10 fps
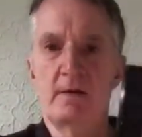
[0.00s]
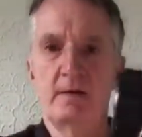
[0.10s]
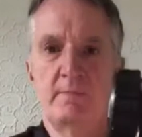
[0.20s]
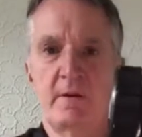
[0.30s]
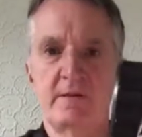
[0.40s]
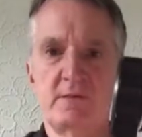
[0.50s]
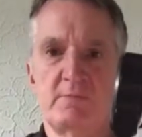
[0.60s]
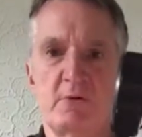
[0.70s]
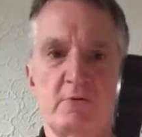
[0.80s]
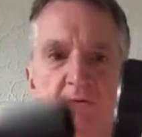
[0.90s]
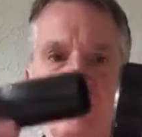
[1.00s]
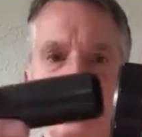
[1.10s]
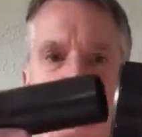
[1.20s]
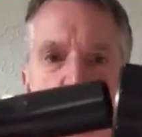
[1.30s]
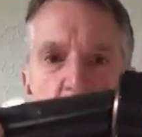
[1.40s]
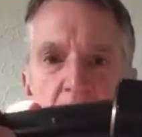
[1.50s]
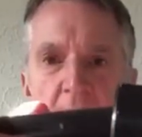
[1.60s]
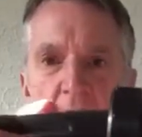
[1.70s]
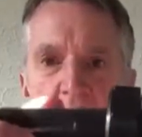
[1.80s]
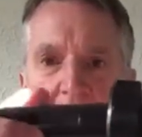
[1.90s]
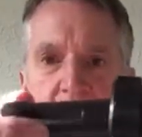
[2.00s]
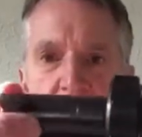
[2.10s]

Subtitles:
You place the product on the saw pipe.